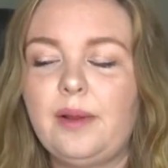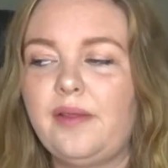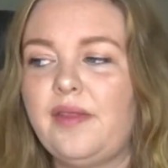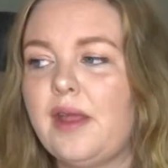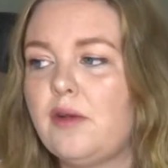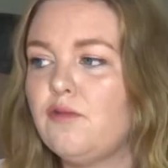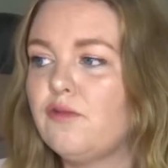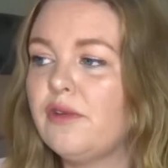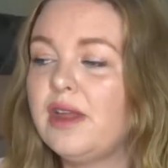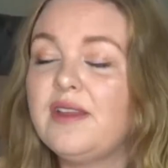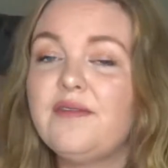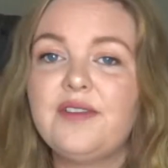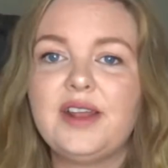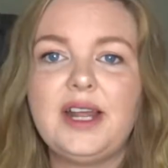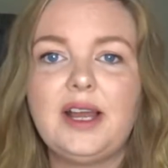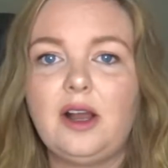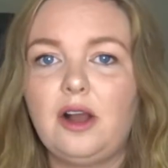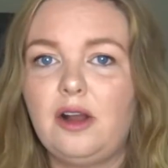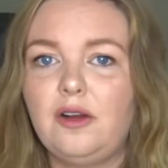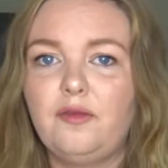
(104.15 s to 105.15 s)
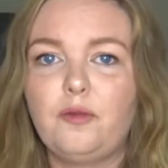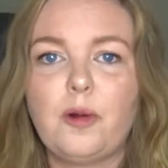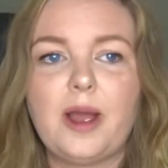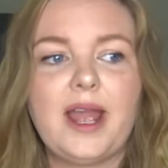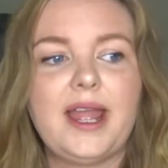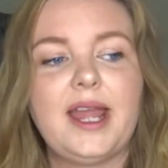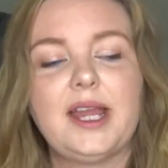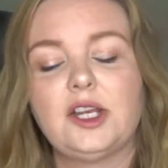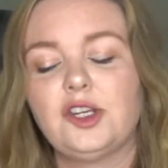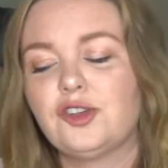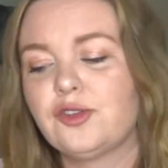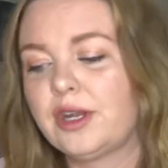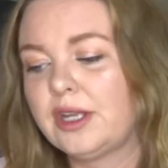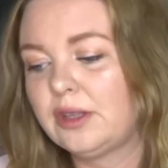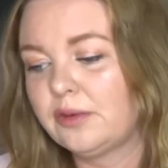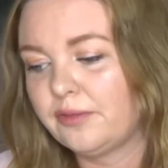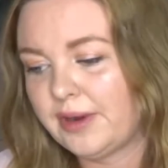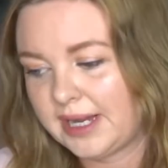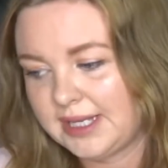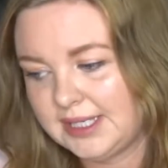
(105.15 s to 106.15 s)
and then refill it halfway and drink
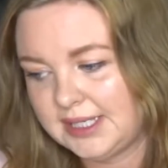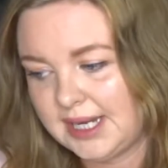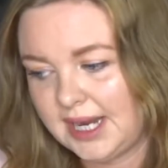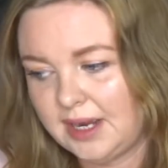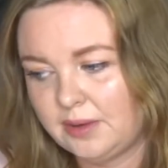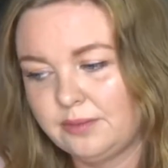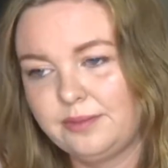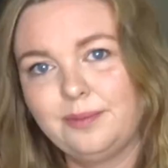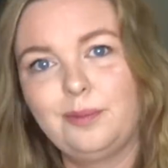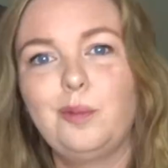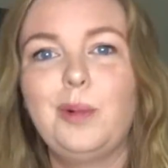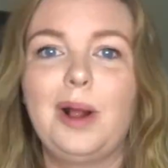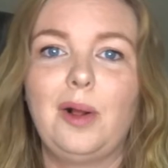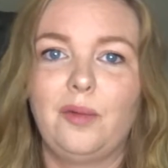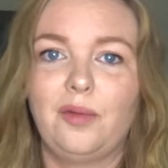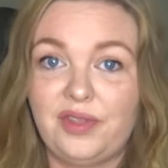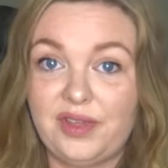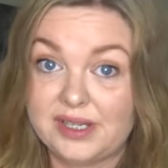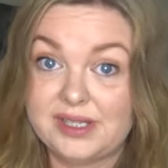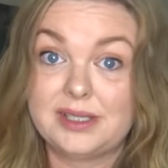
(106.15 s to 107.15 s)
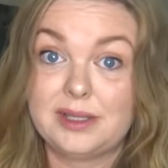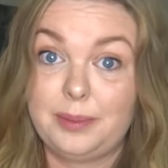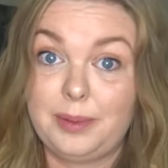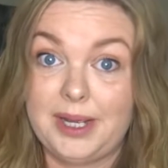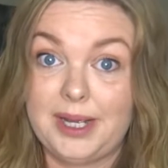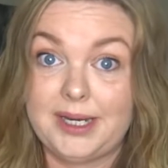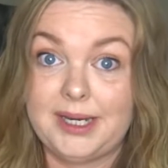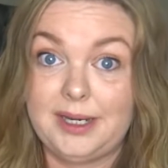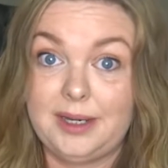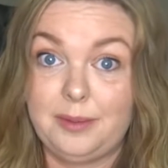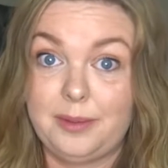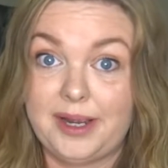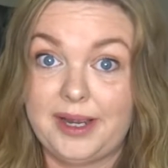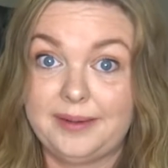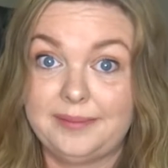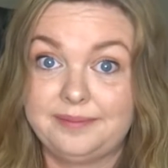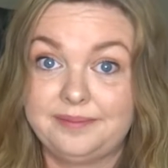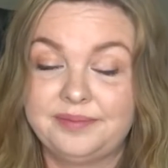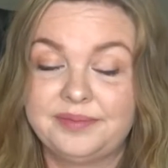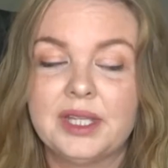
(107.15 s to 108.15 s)
the rest down. Well, that's the plan
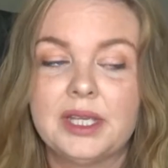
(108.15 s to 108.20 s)
anyway.